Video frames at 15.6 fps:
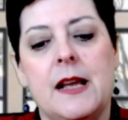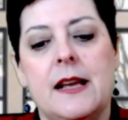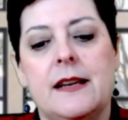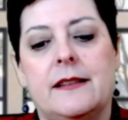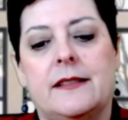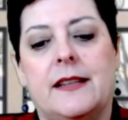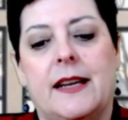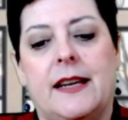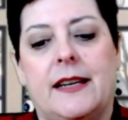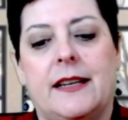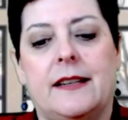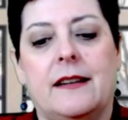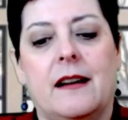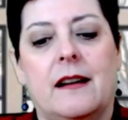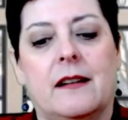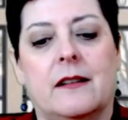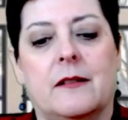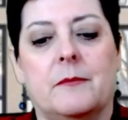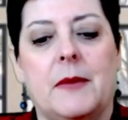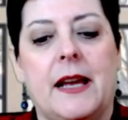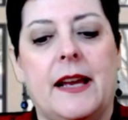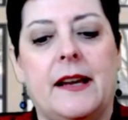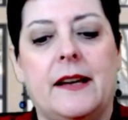saying,
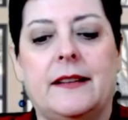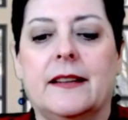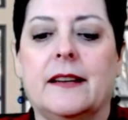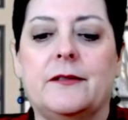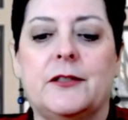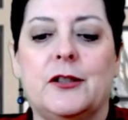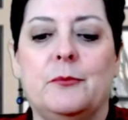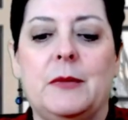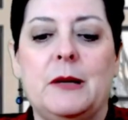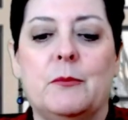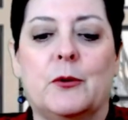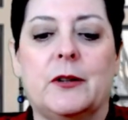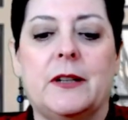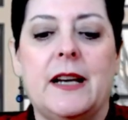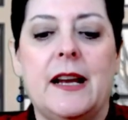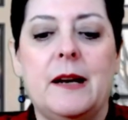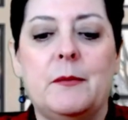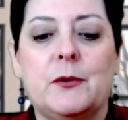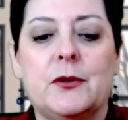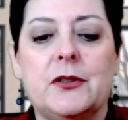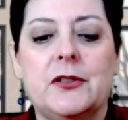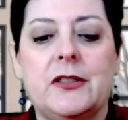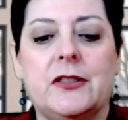hey, I'd love to meet more
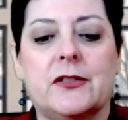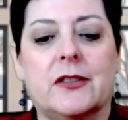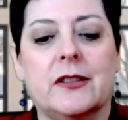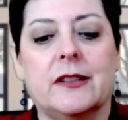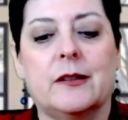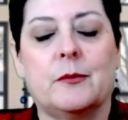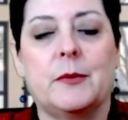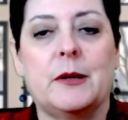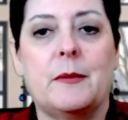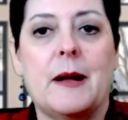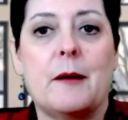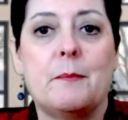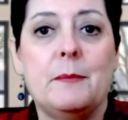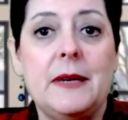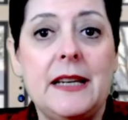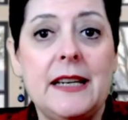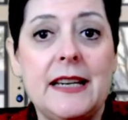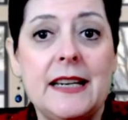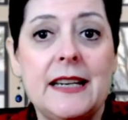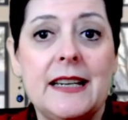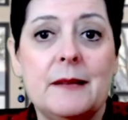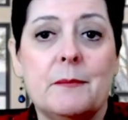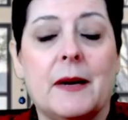neighbors. Here's a little bit about
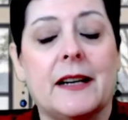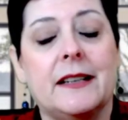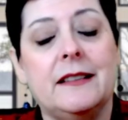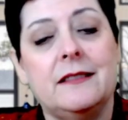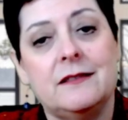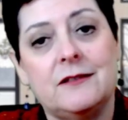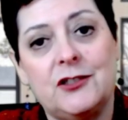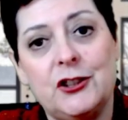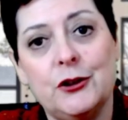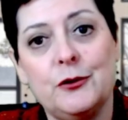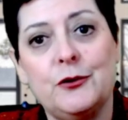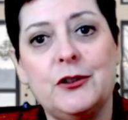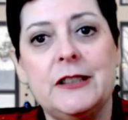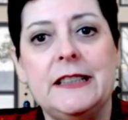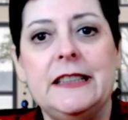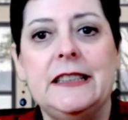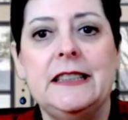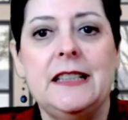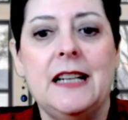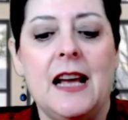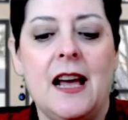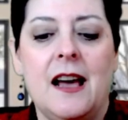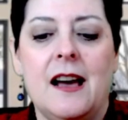me and my
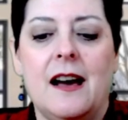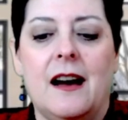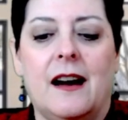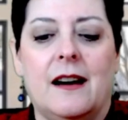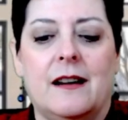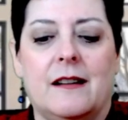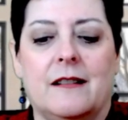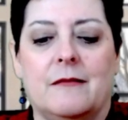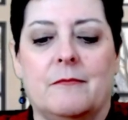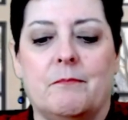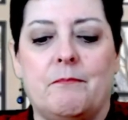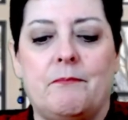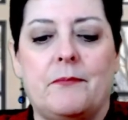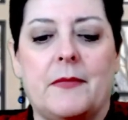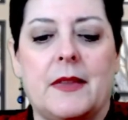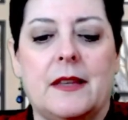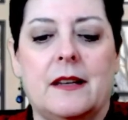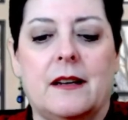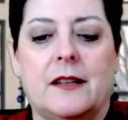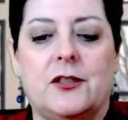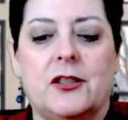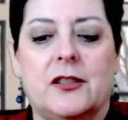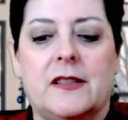children.
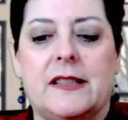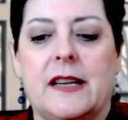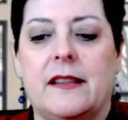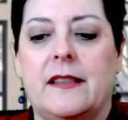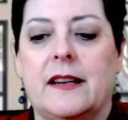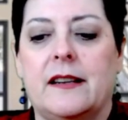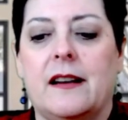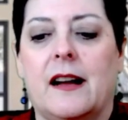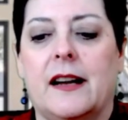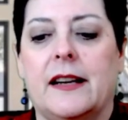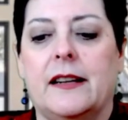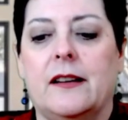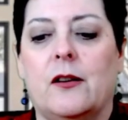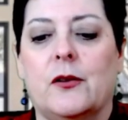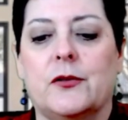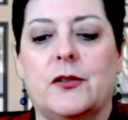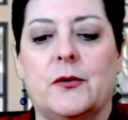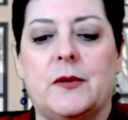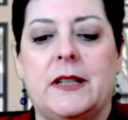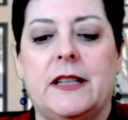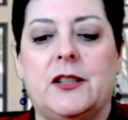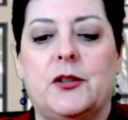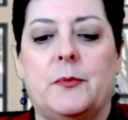I just said that I also
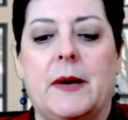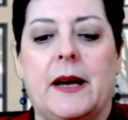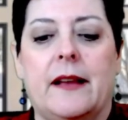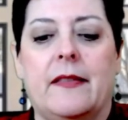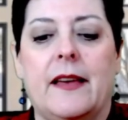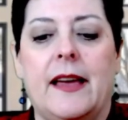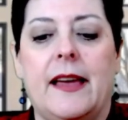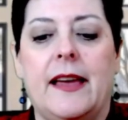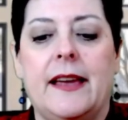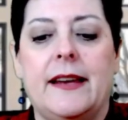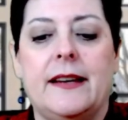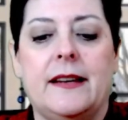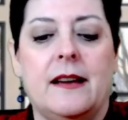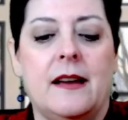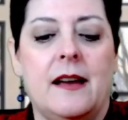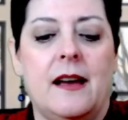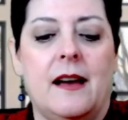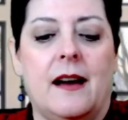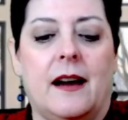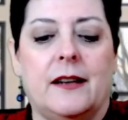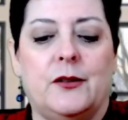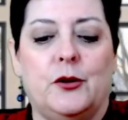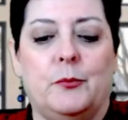teach ballet.
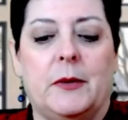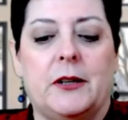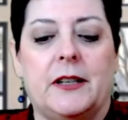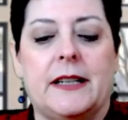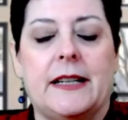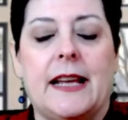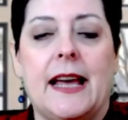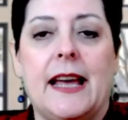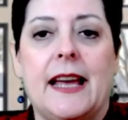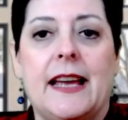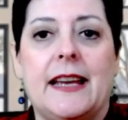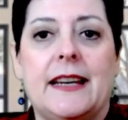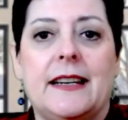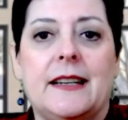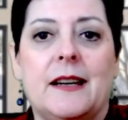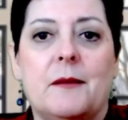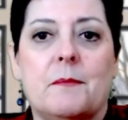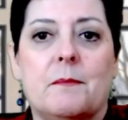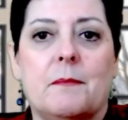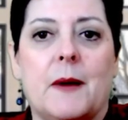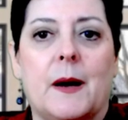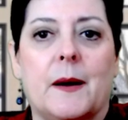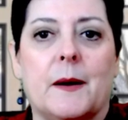I do Mary Kay.
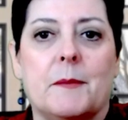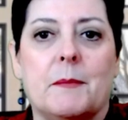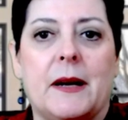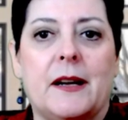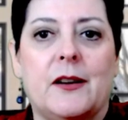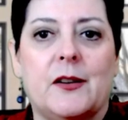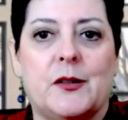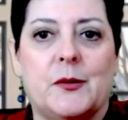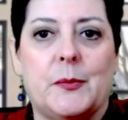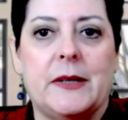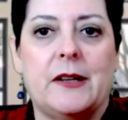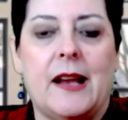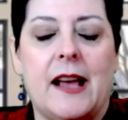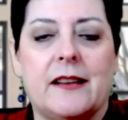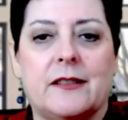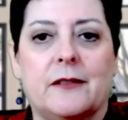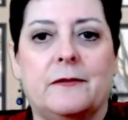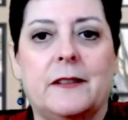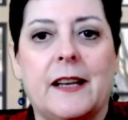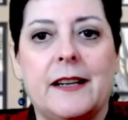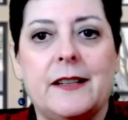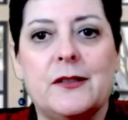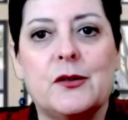My husband has a
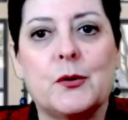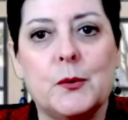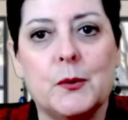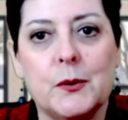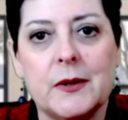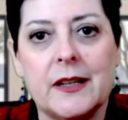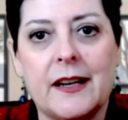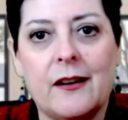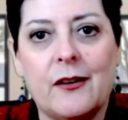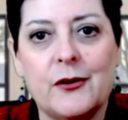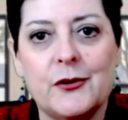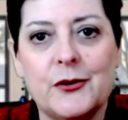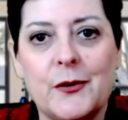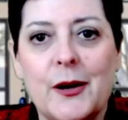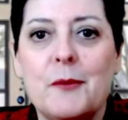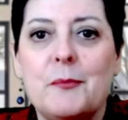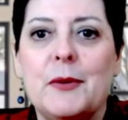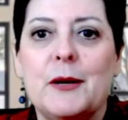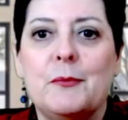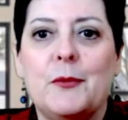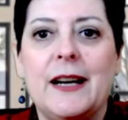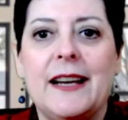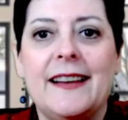flight school that I also help
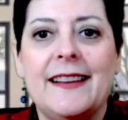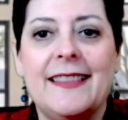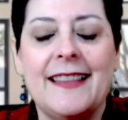him with.